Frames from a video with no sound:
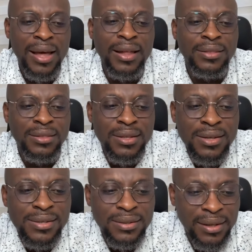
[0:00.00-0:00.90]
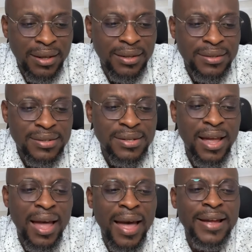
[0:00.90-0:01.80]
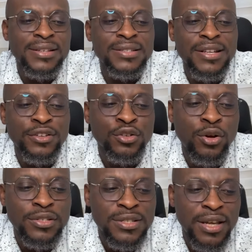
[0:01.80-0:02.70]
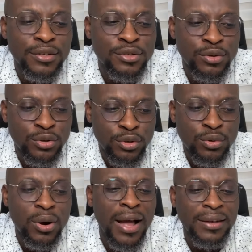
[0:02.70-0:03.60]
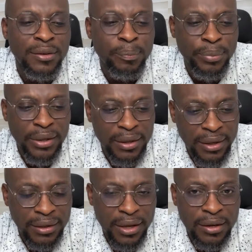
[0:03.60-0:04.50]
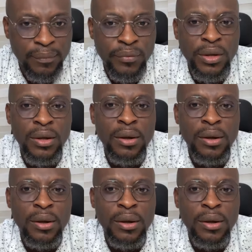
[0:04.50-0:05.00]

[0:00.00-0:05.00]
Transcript: And these things I did not say to you at the beginning,